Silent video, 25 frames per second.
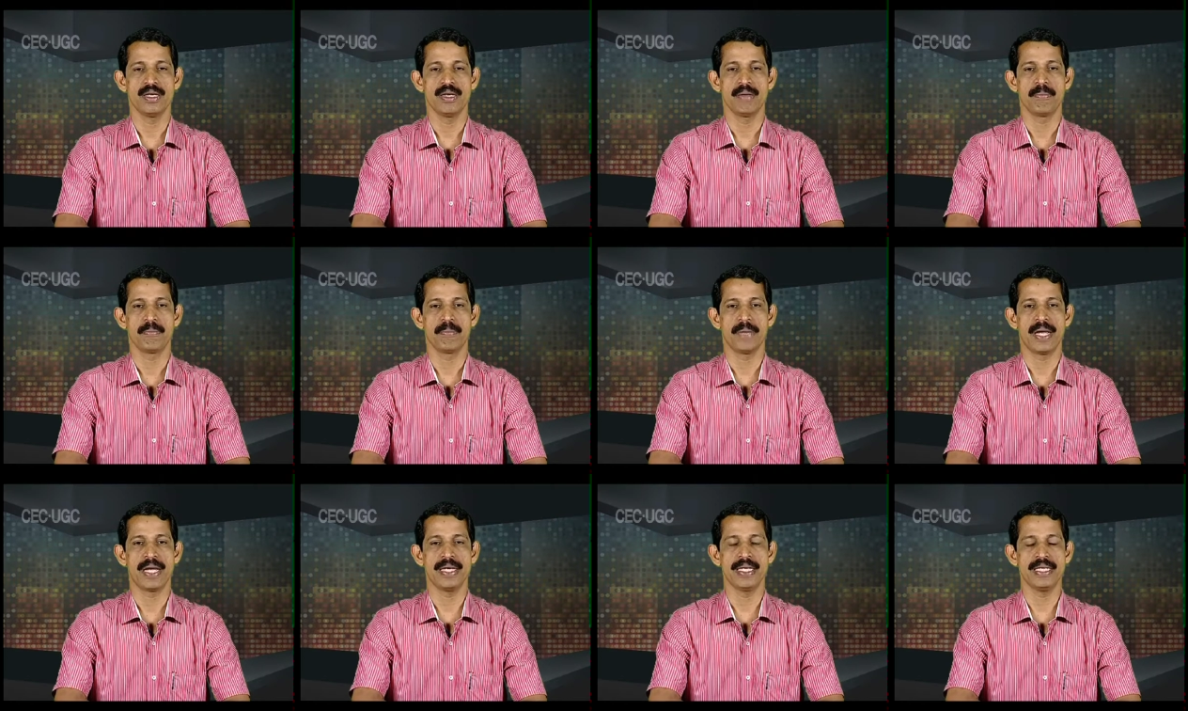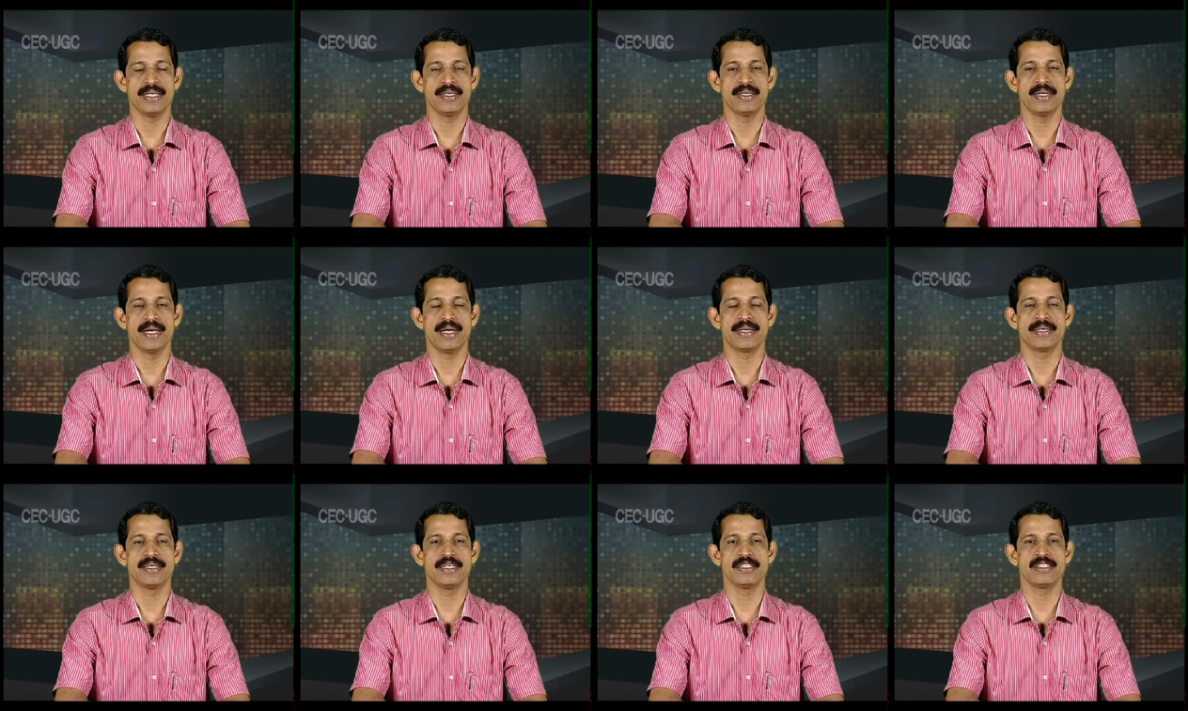made it
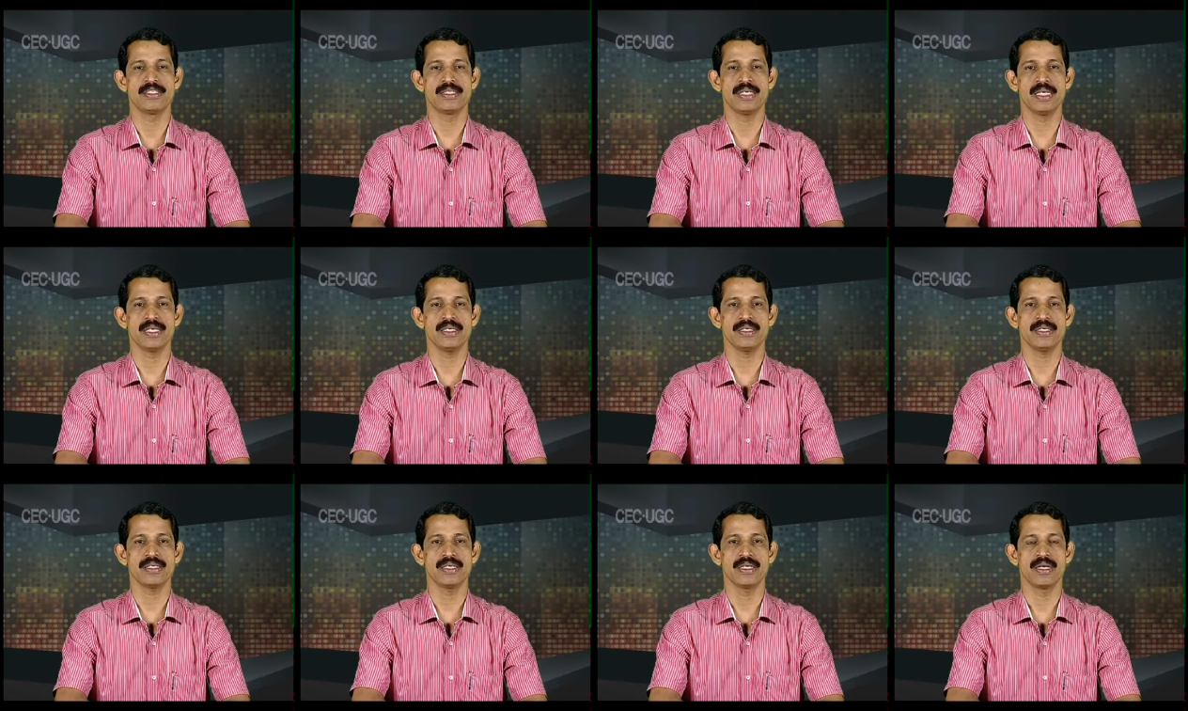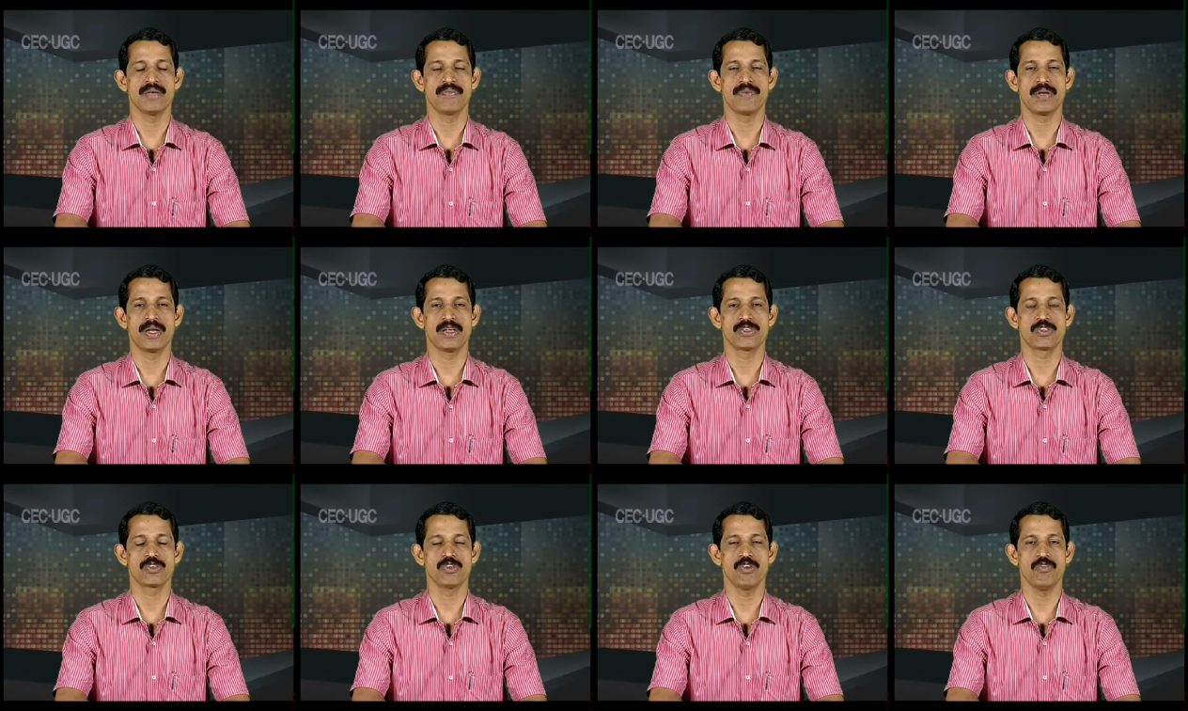a distinct
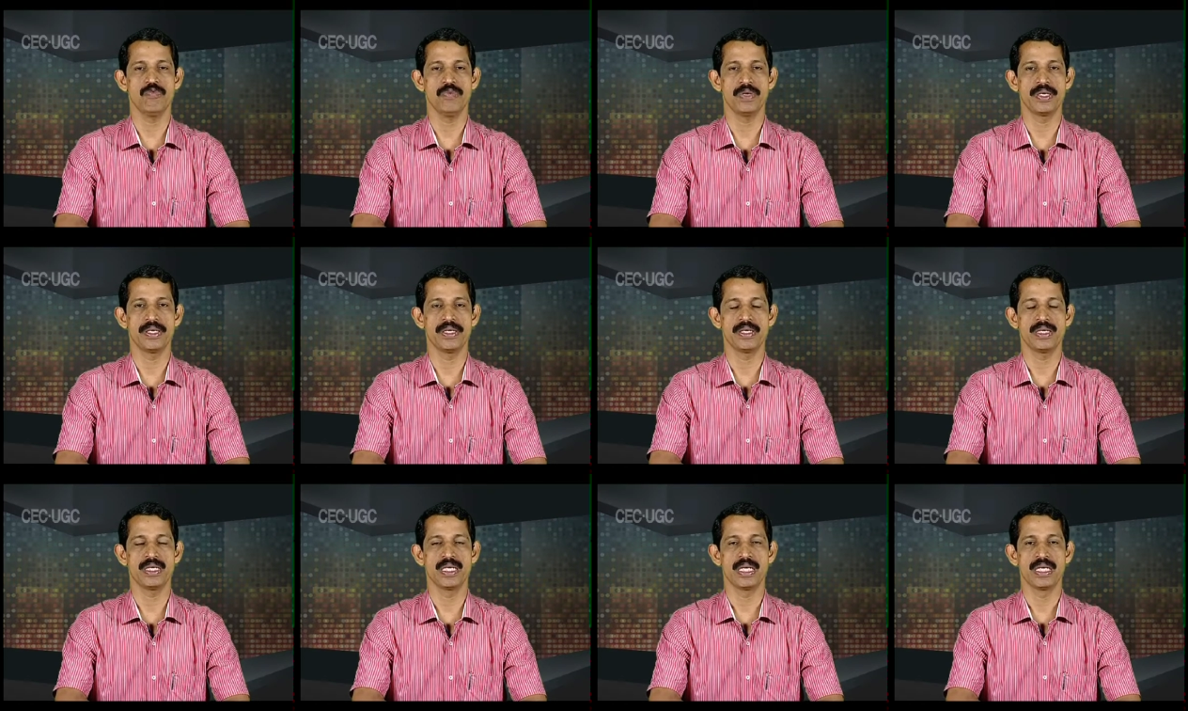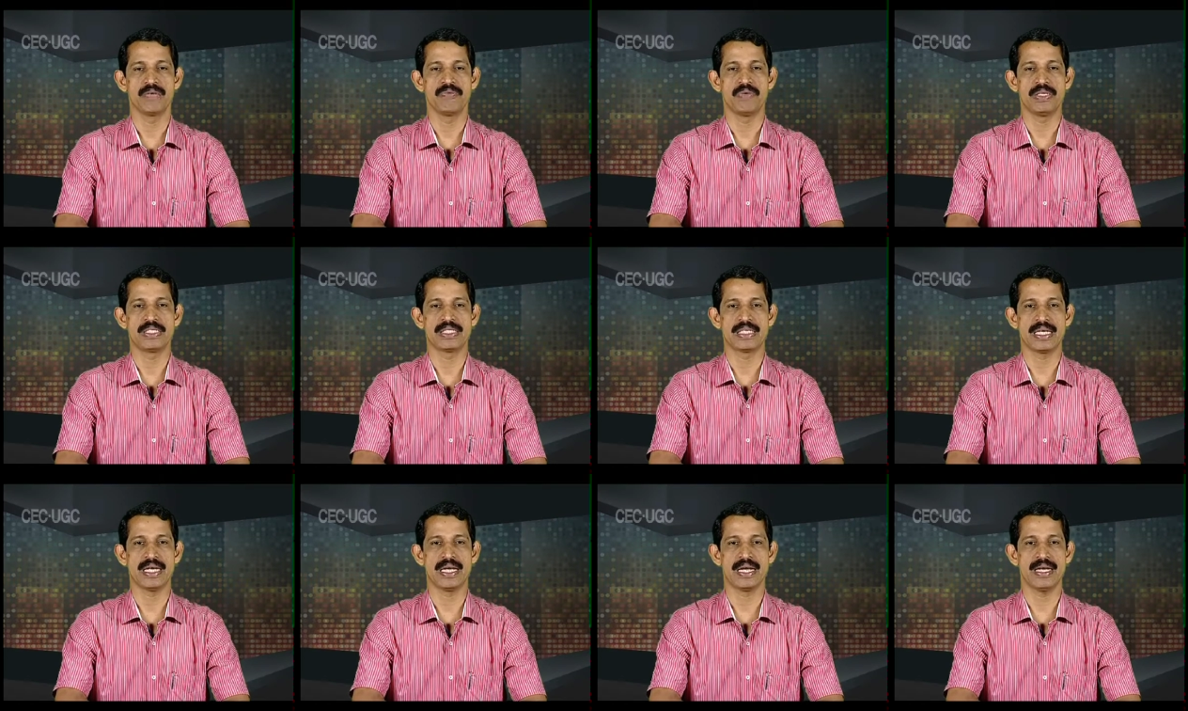philosophy
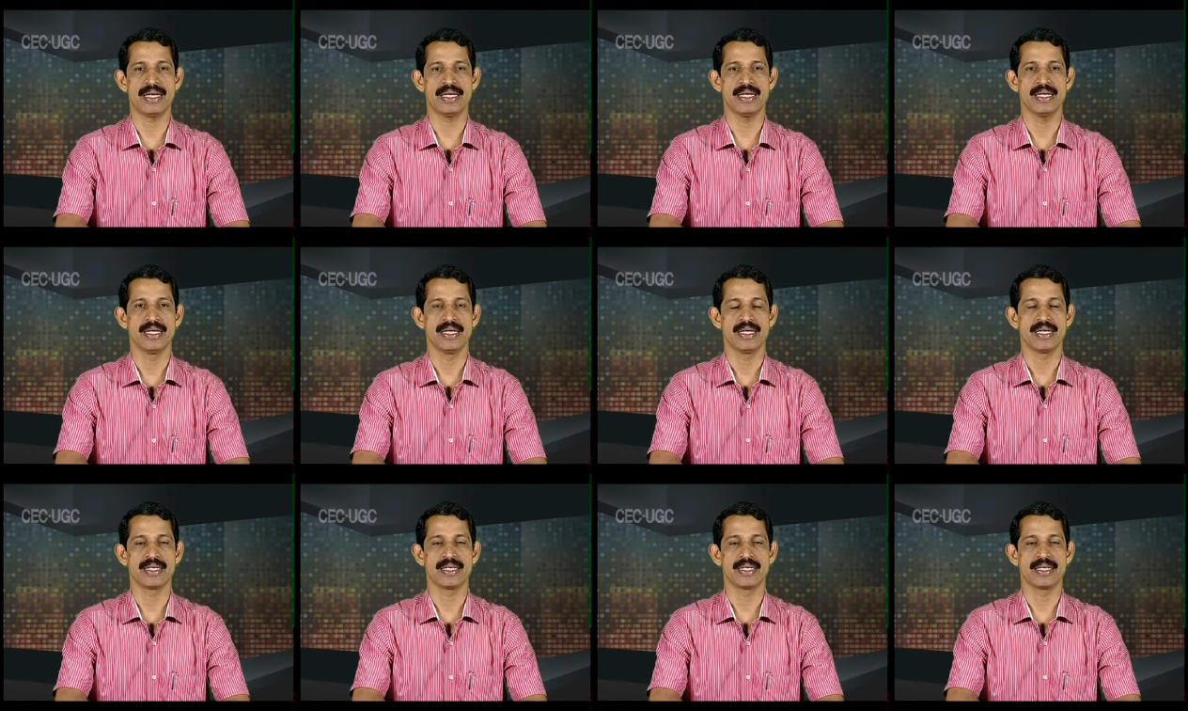which had